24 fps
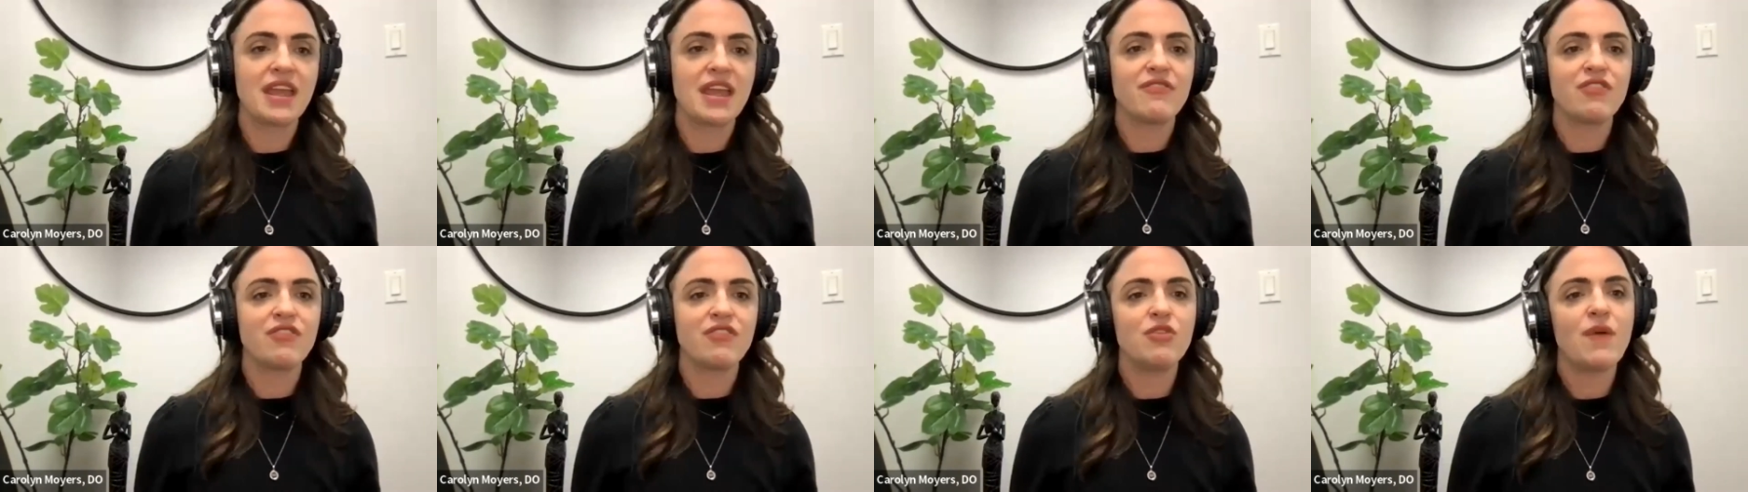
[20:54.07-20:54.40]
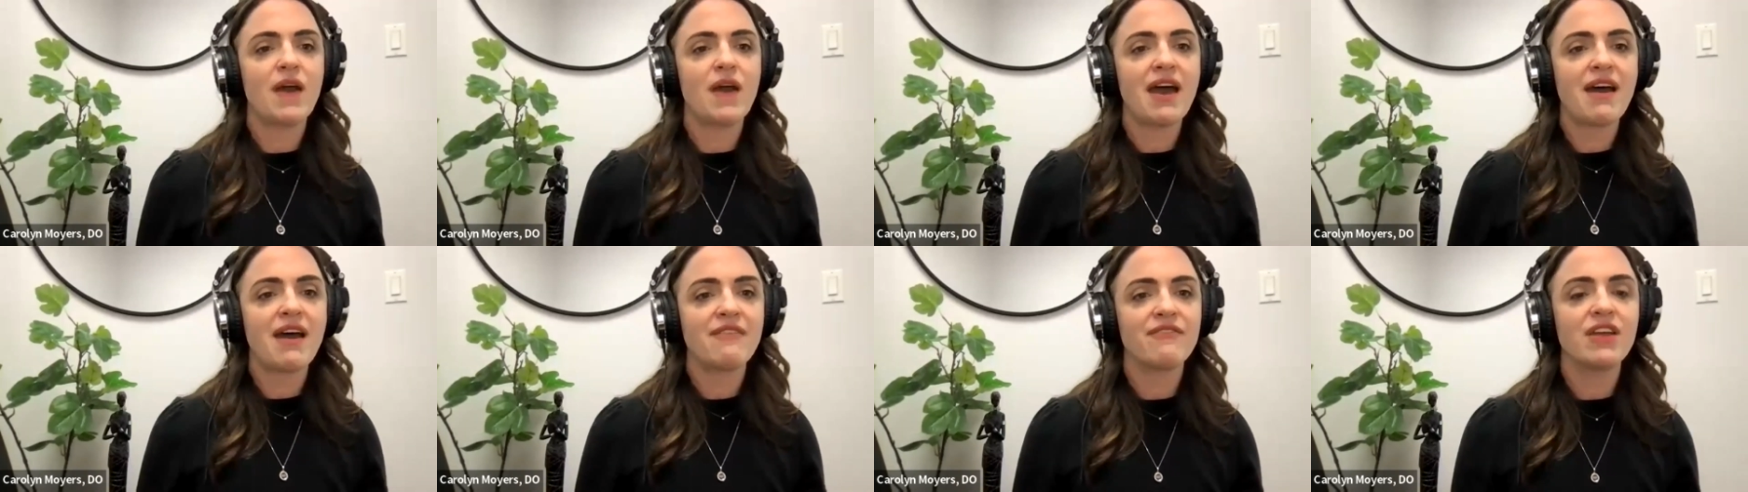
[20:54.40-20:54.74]
If you
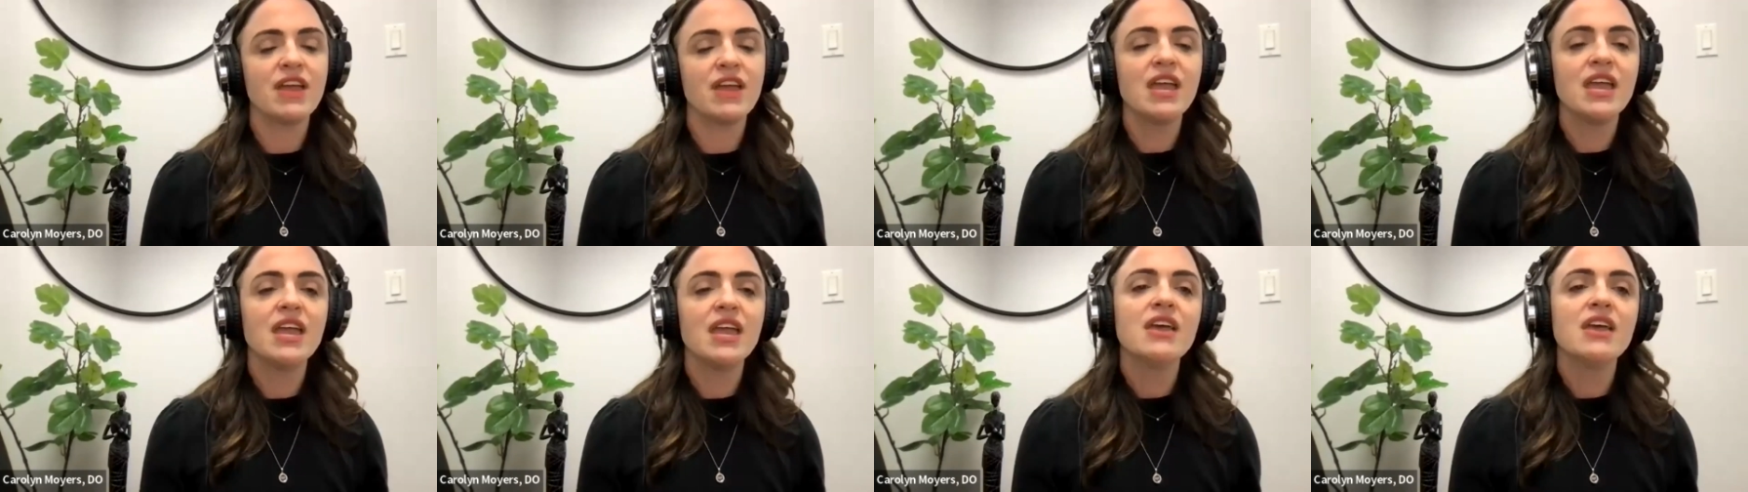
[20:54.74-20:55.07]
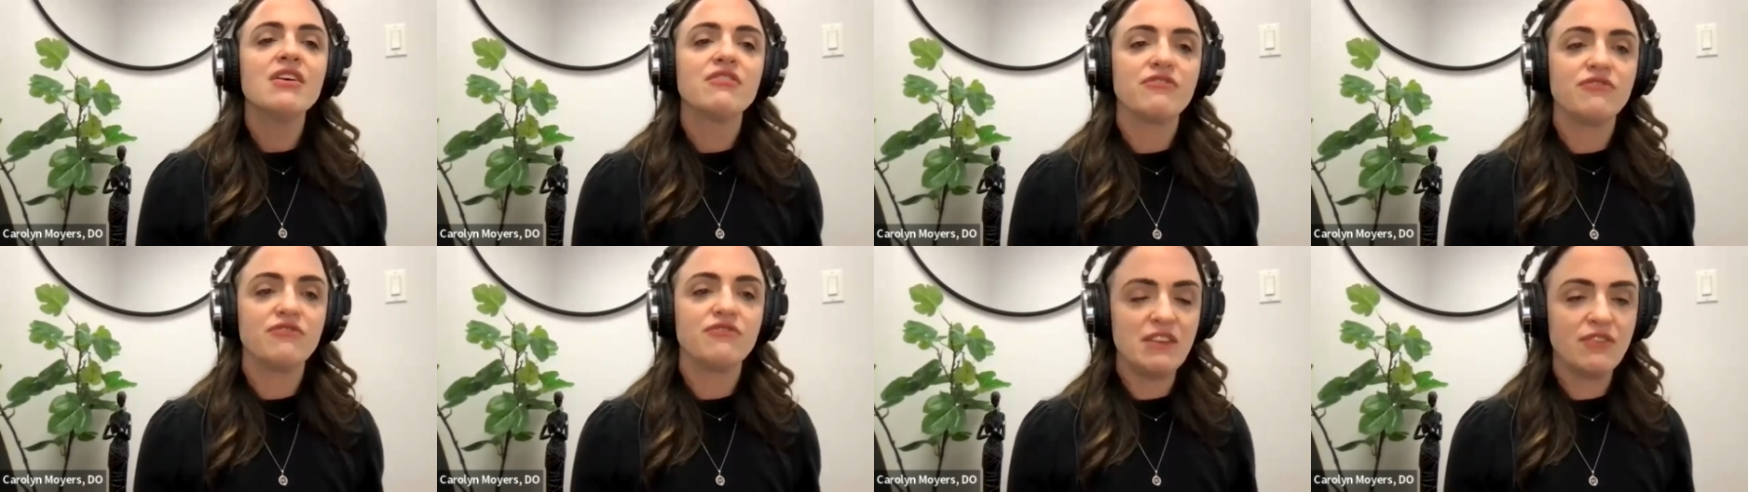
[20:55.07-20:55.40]
have
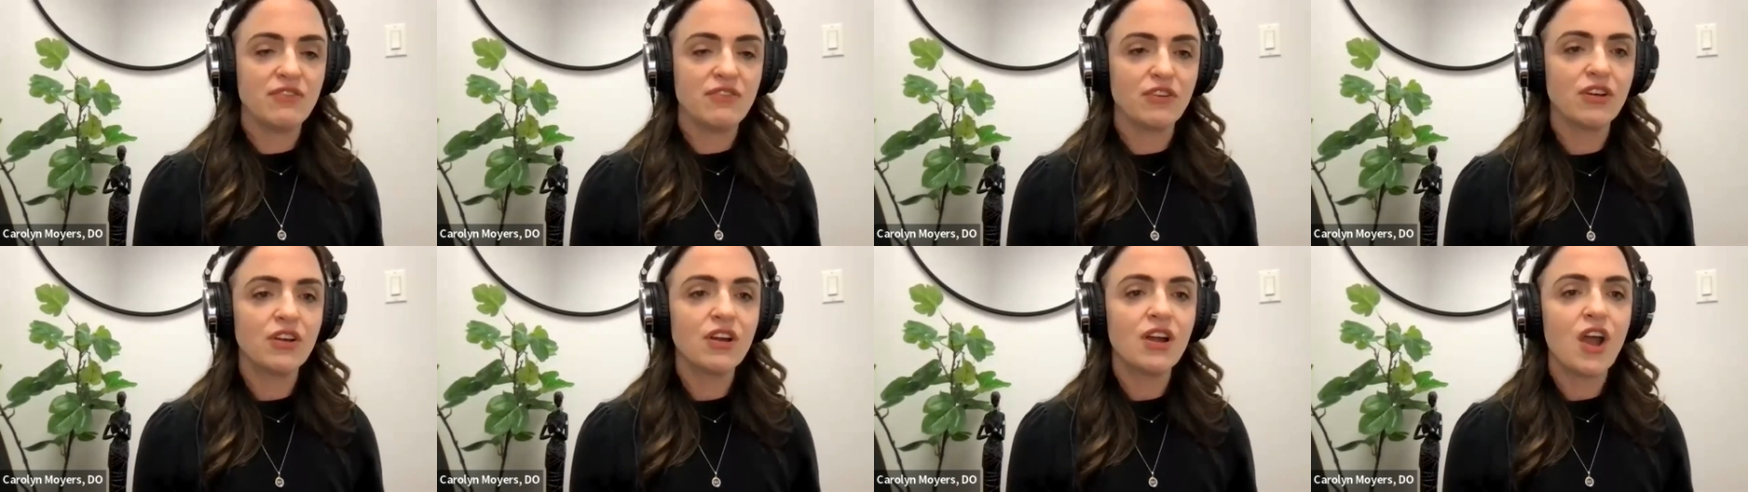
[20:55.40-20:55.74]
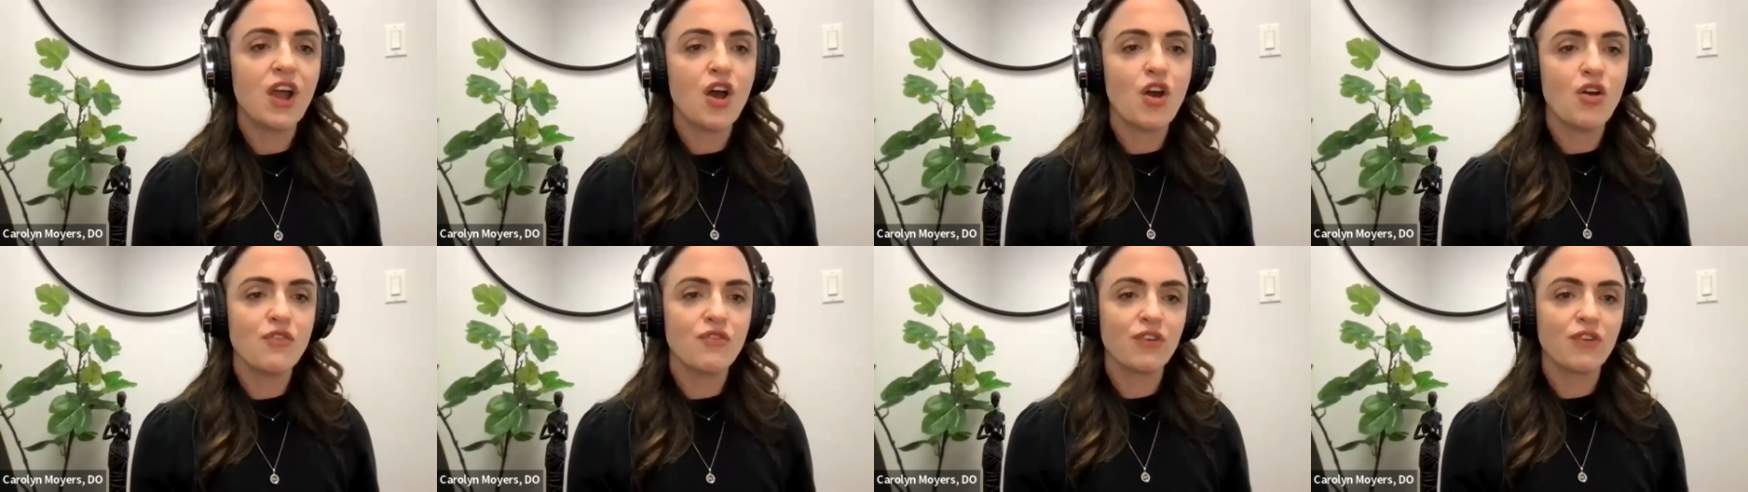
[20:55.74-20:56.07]
fever
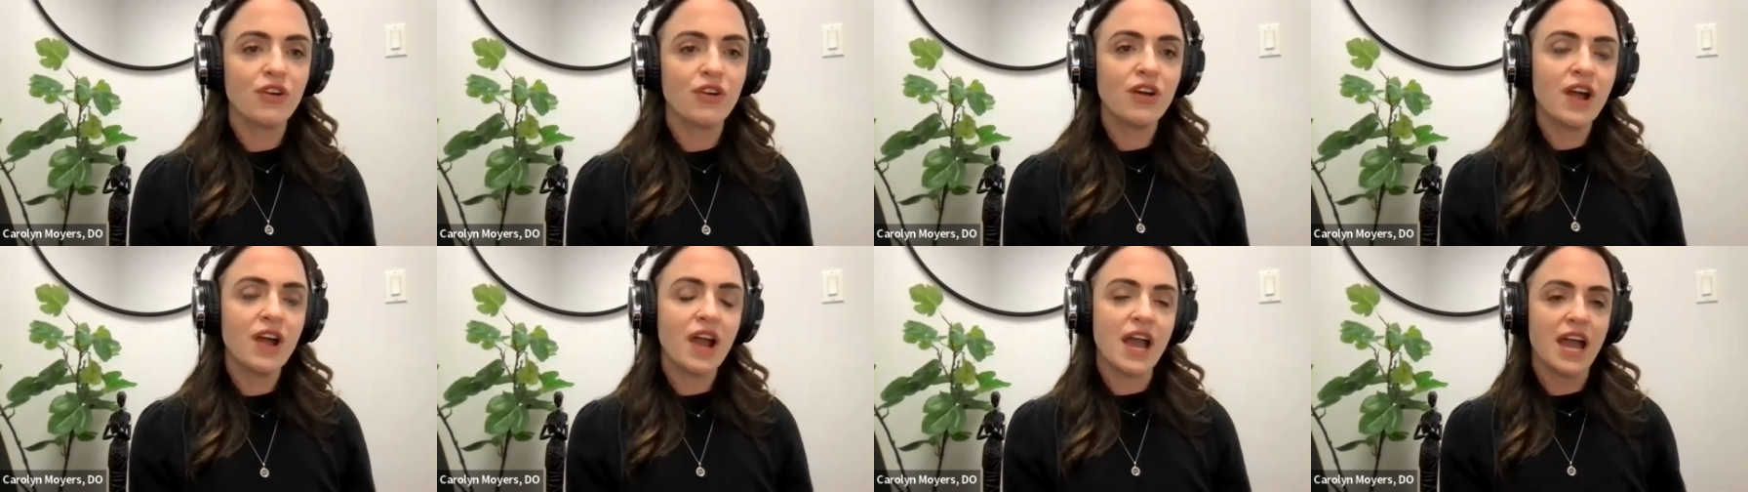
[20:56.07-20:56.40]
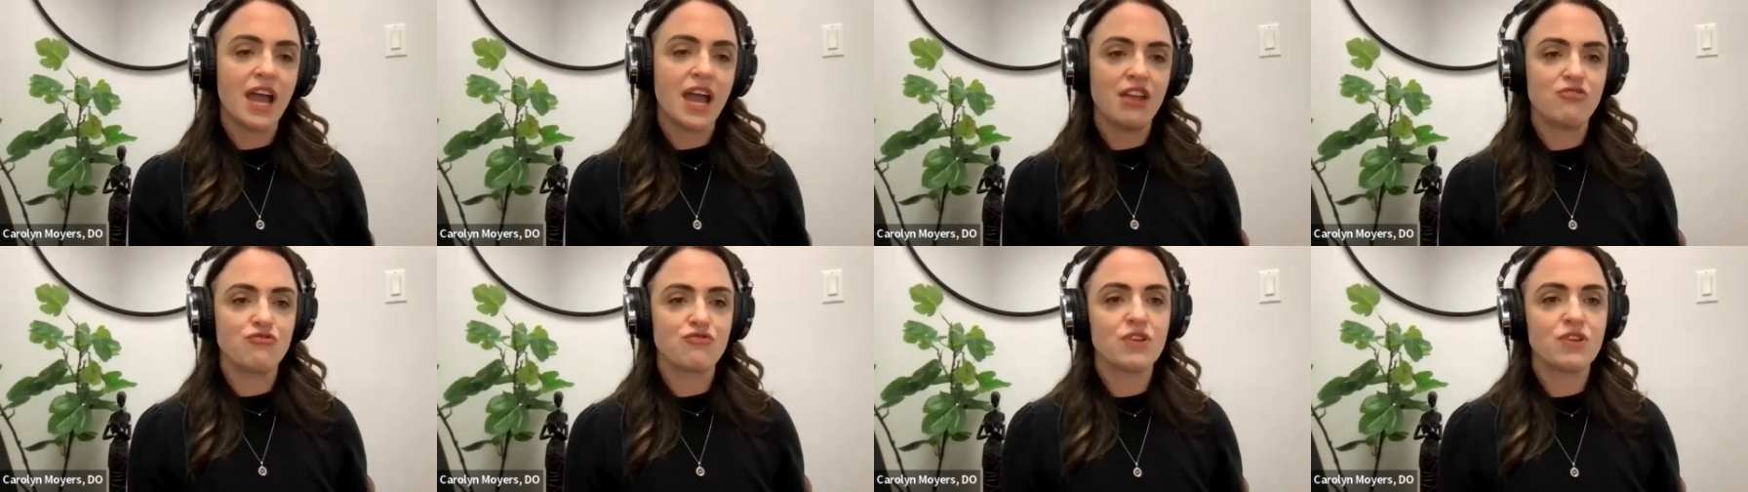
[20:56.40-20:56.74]
over
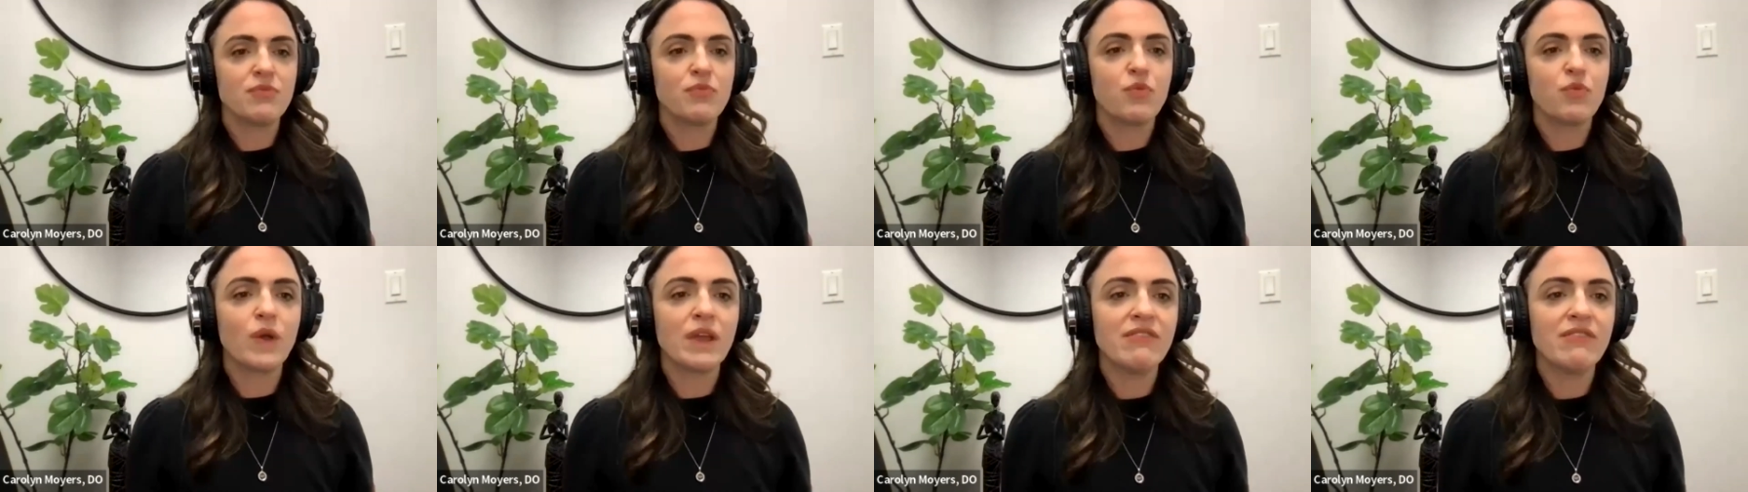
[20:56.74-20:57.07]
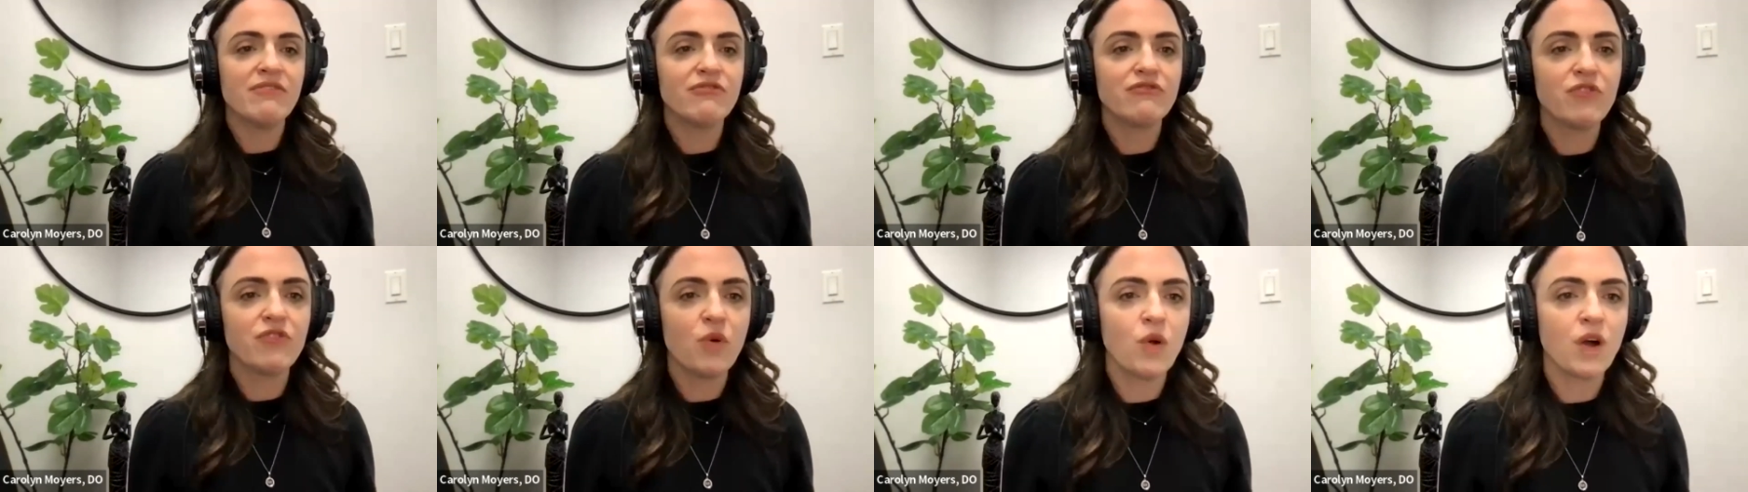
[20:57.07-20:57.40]

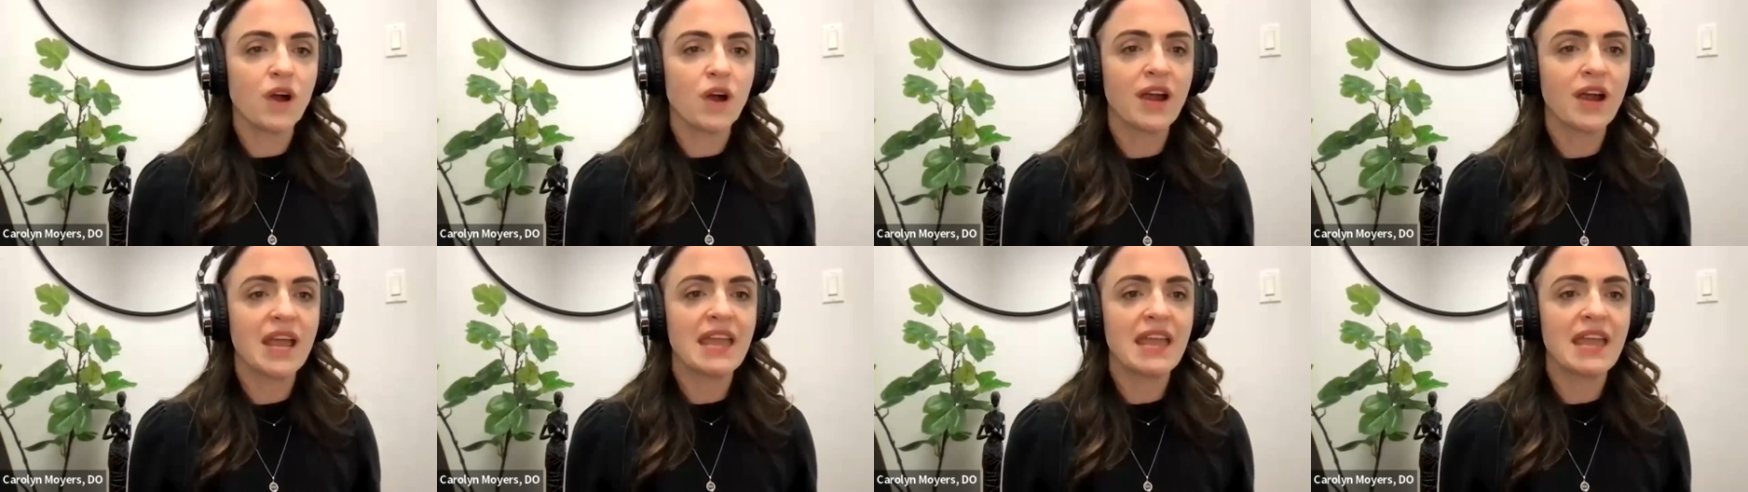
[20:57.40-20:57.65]
100.4,